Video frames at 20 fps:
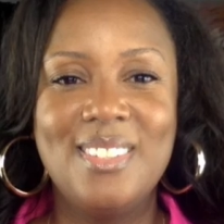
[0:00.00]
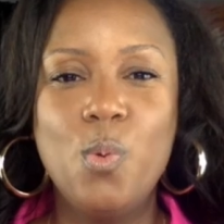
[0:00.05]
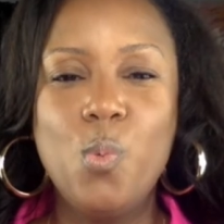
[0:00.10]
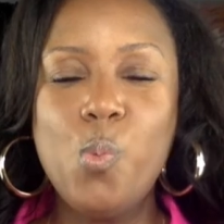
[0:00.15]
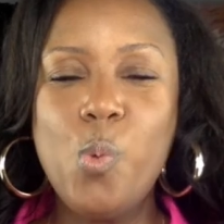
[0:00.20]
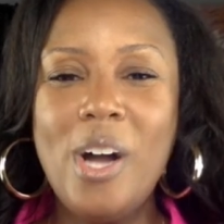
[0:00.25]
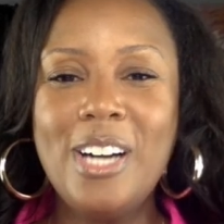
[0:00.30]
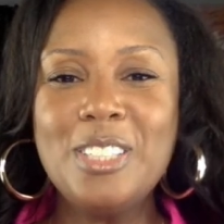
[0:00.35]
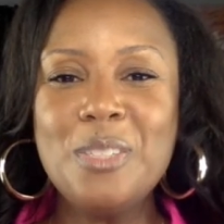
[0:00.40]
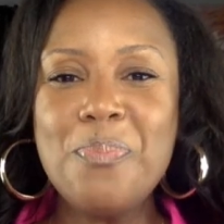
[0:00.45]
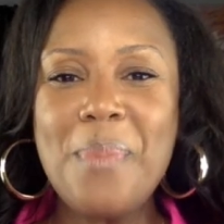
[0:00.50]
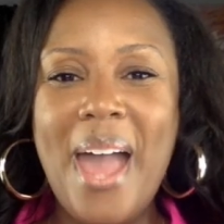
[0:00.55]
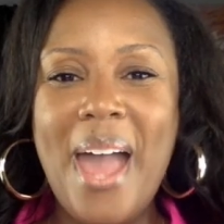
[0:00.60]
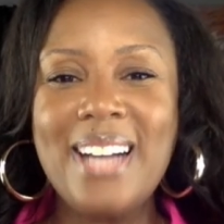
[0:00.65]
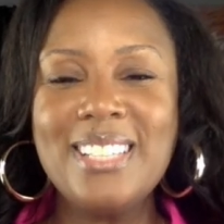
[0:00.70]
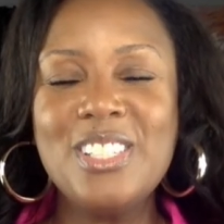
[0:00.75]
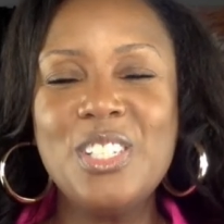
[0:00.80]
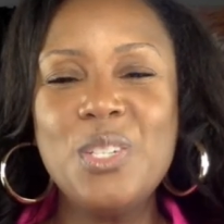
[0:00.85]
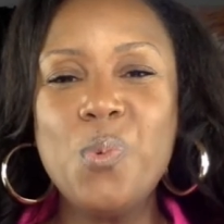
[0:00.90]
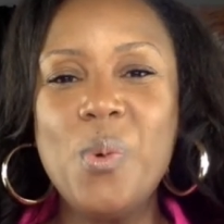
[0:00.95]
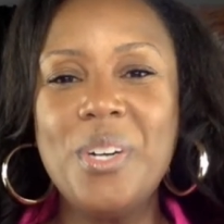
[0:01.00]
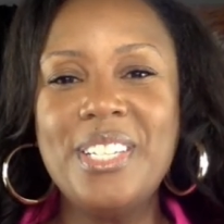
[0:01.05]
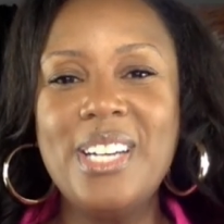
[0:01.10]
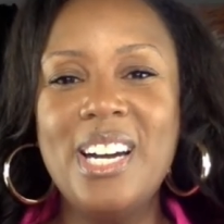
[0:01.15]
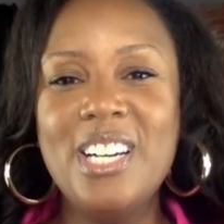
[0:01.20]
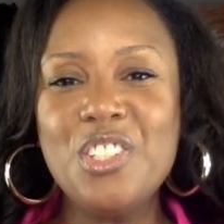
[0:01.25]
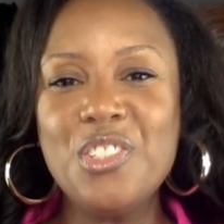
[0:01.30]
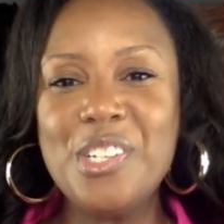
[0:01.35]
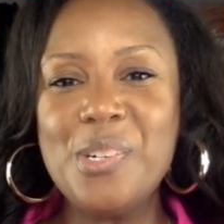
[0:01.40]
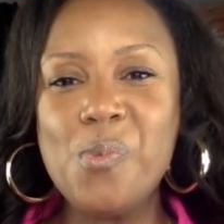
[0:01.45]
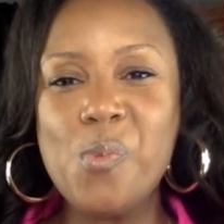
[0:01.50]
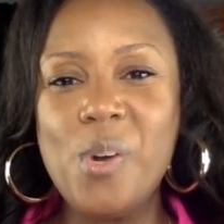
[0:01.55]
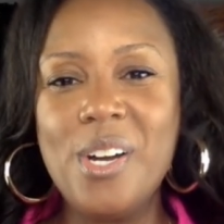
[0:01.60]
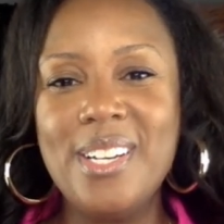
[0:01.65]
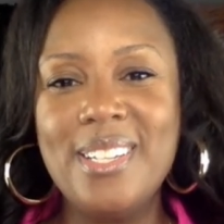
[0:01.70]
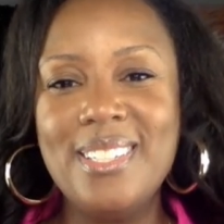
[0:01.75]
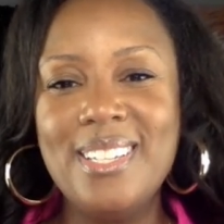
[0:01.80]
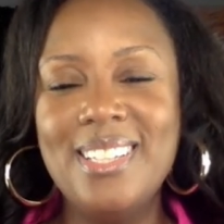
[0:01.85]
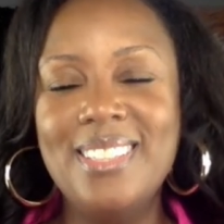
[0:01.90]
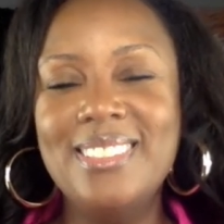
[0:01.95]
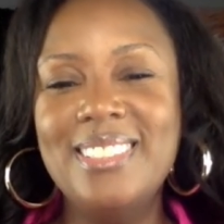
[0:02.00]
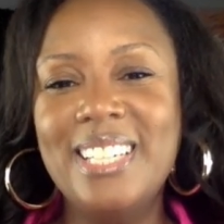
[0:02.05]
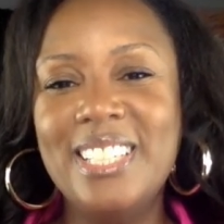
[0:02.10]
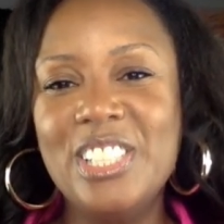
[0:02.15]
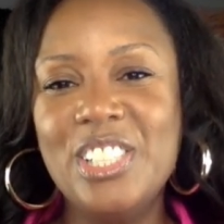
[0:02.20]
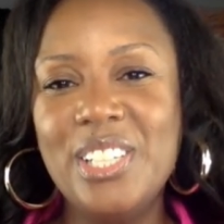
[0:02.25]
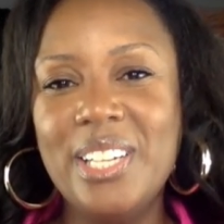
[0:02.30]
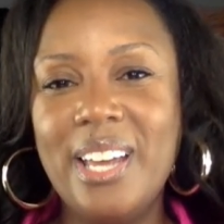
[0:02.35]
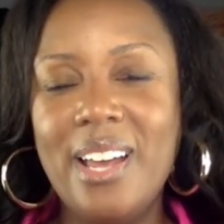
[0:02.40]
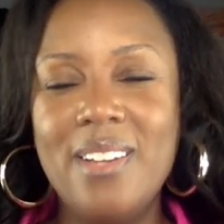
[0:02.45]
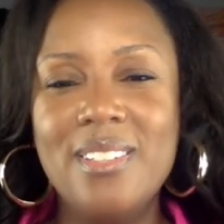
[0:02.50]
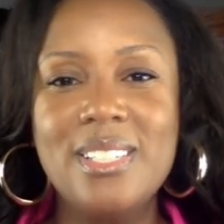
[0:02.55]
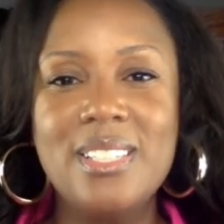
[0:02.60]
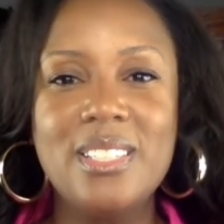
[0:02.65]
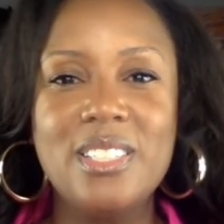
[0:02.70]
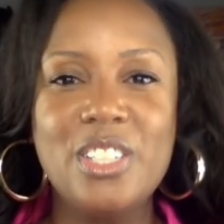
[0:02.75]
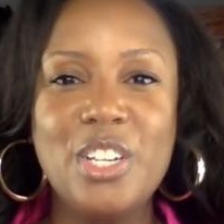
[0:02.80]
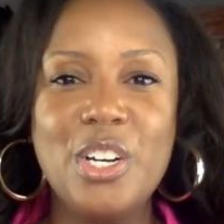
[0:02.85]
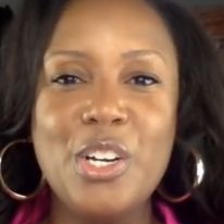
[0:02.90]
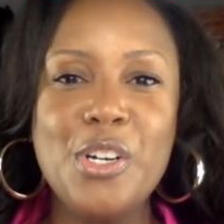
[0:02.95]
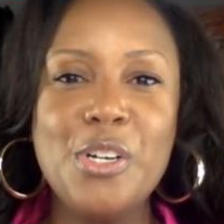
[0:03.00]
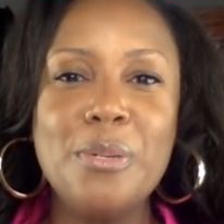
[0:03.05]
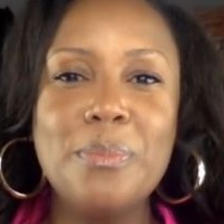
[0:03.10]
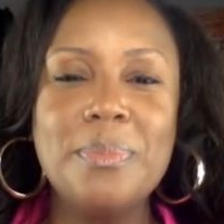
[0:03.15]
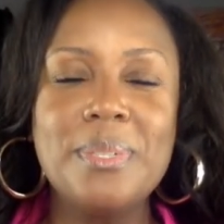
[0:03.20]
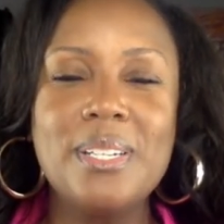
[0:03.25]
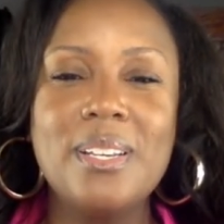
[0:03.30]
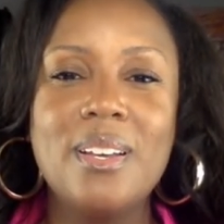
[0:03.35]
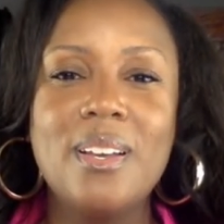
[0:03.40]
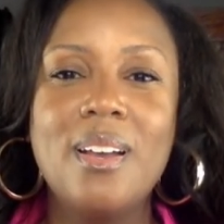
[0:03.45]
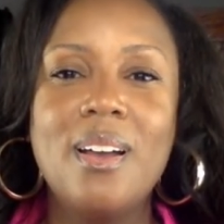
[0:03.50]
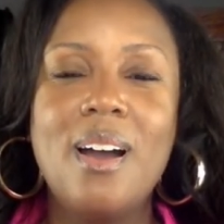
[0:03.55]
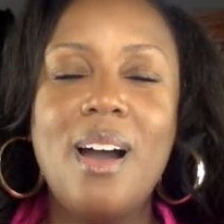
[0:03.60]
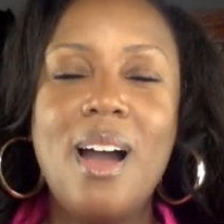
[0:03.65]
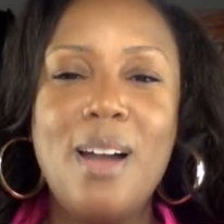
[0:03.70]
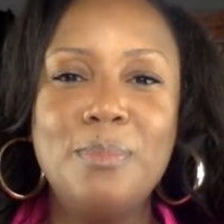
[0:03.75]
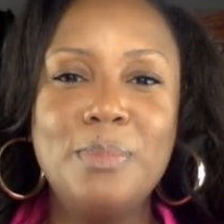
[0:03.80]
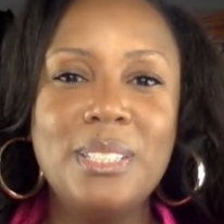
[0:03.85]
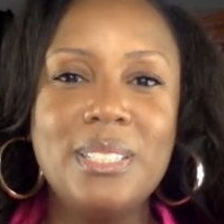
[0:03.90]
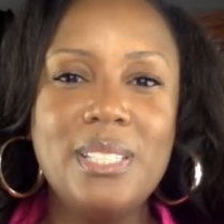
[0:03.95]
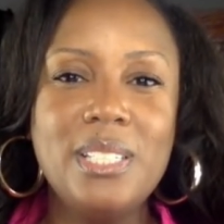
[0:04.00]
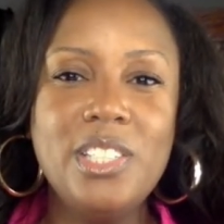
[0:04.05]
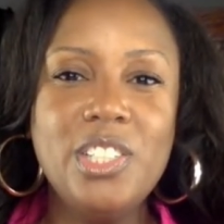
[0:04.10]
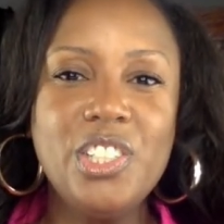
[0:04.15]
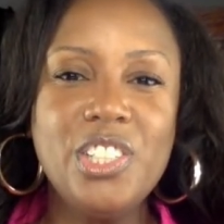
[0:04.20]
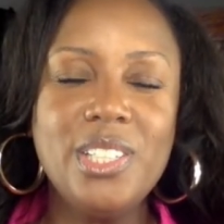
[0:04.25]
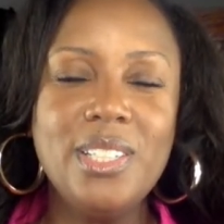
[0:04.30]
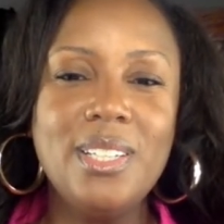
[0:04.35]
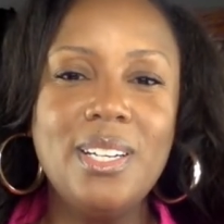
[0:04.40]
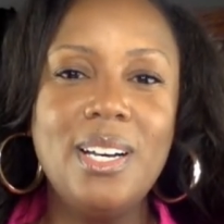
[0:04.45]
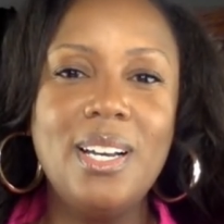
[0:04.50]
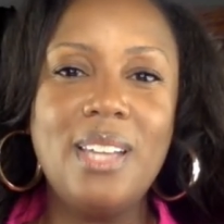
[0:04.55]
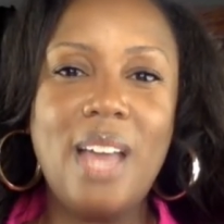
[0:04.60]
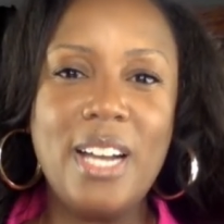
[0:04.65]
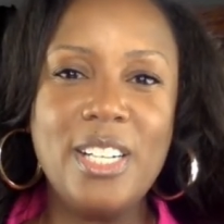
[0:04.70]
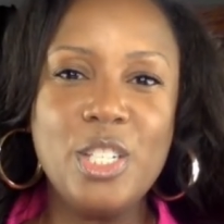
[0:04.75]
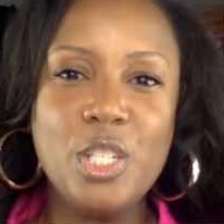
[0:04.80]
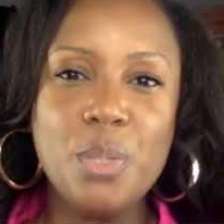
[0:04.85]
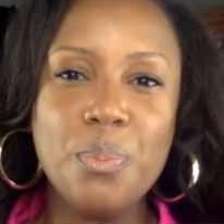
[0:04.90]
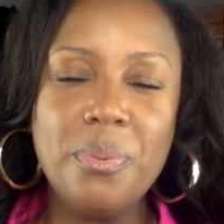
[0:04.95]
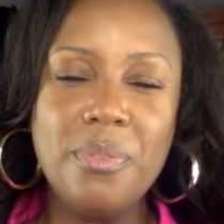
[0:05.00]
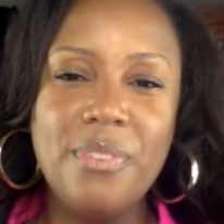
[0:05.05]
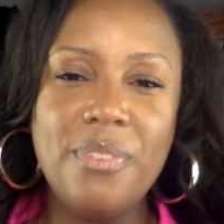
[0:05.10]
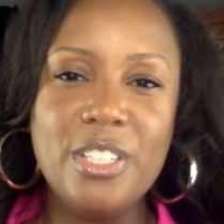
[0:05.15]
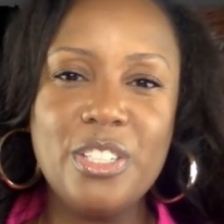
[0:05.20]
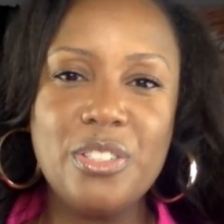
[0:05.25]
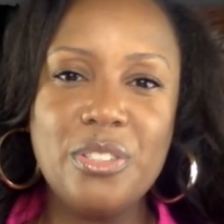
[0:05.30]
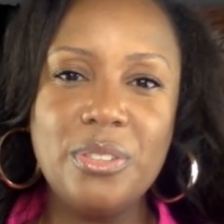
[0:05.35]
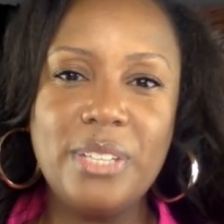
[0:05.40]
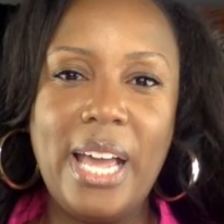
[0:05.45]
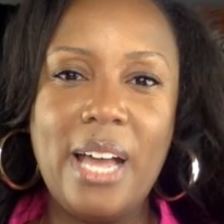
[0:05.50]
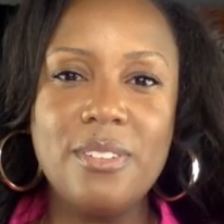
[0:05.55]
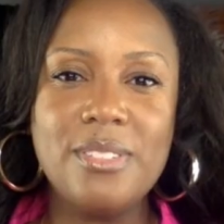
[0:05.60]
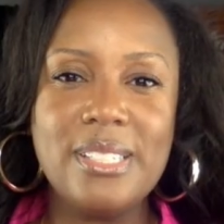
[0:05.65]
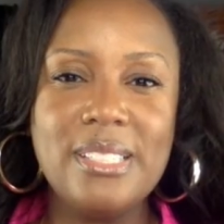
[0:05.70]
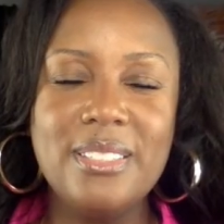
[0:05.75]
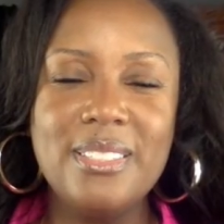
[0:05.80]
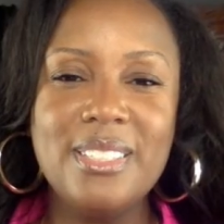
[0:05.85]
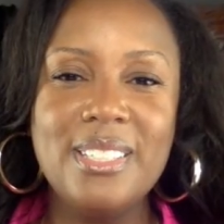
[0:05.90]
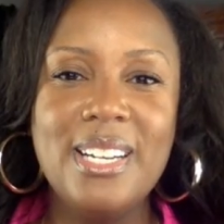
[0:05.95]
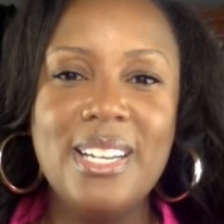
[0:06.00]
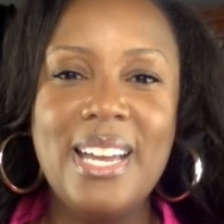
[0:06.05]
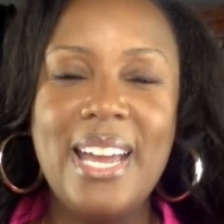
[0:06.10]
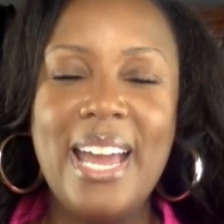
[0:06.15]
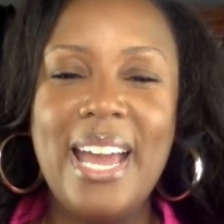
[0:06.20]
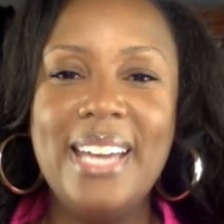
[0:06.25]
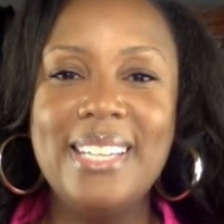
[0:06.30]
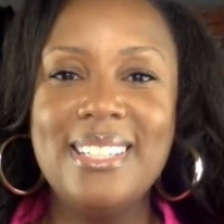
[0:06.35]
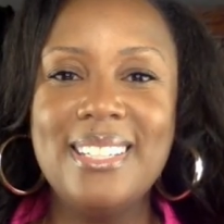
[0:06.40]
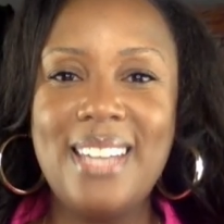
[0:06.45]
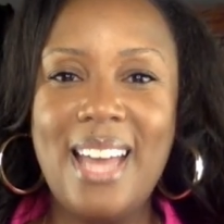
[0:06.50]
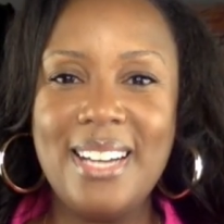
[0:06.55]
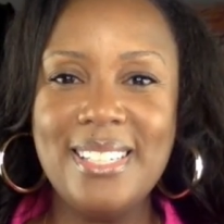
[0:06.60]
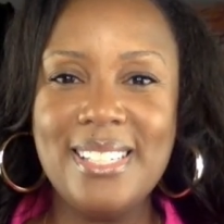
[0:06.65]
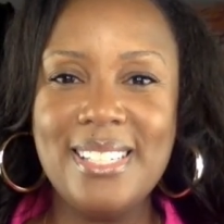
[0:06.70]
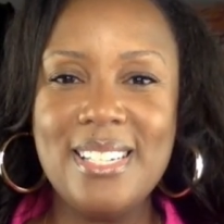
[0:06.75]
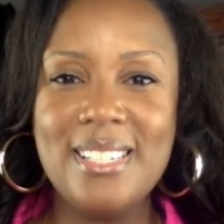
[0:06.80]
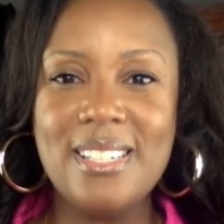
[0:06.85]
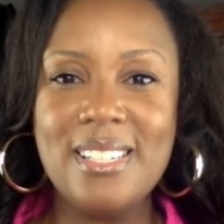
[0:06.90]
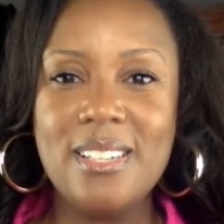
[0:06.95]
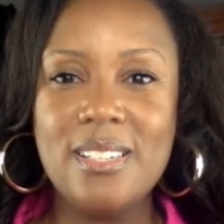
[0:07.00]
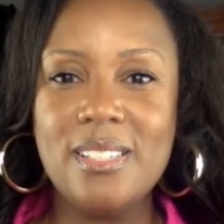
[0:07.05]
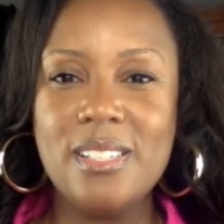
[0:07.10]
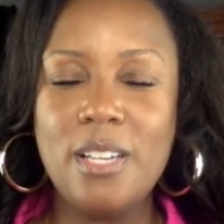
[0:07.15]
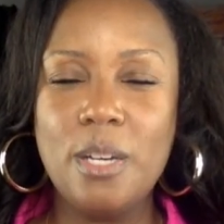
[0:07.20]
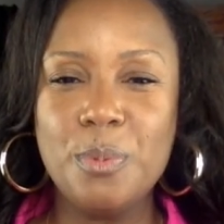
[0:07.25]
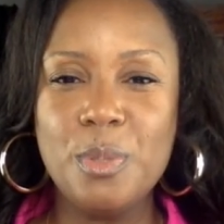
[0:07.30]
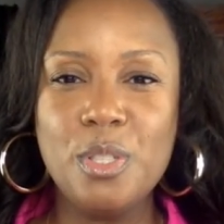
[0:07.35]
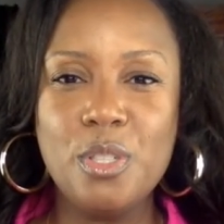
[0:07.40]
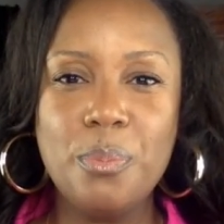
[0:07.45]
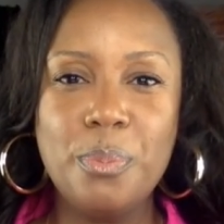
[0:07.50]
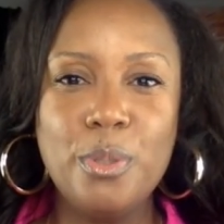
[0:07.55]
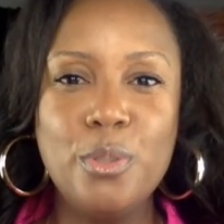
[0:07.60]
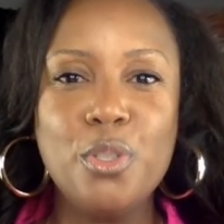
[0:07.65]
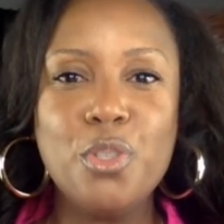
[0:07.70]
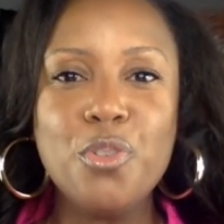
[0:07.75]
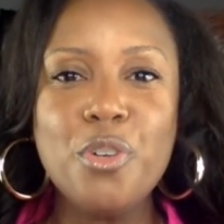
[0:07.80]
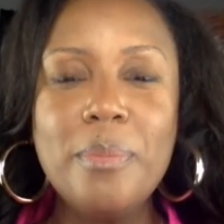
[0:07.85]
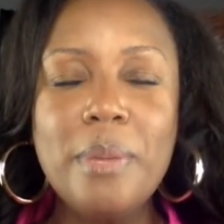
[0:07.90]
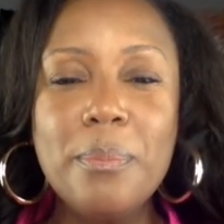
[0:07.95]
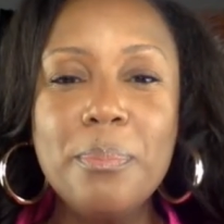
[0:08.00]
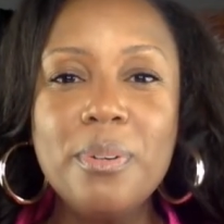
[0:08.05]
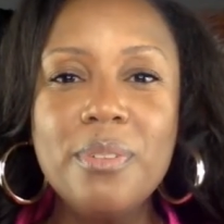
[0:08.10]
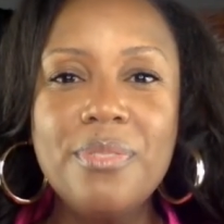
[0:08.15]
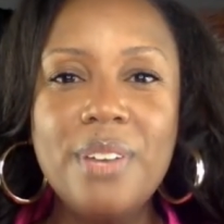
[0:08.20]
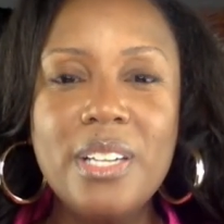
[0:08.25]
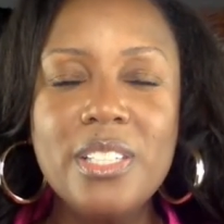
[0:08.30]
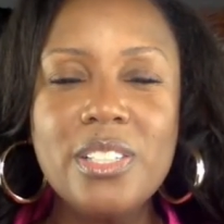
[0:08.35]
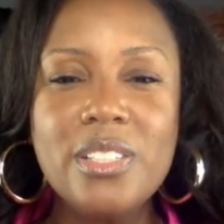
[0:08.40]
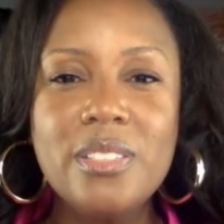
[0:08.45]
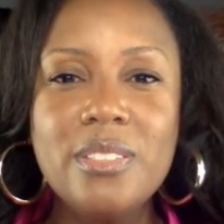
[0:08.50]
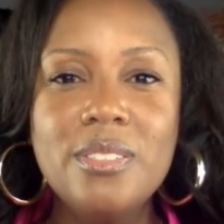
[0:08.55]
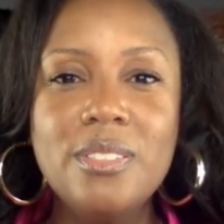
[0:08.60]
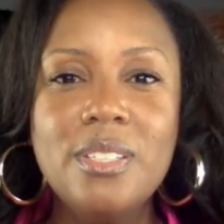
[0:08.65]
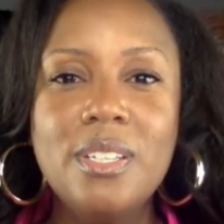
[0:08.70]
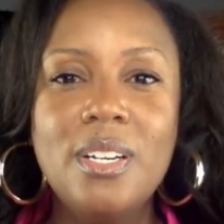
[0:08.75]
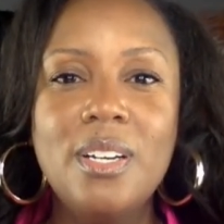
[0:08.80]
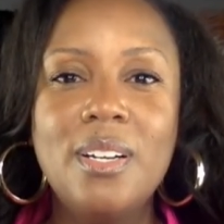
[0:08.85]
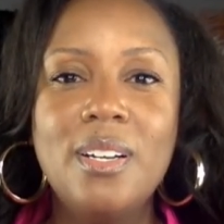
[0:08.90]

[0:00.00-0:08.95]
Welcome back to 101 Addiction Counseling Terms. I'm Letitia, a licensed professional counselor and licensed substance abuse treatment professional.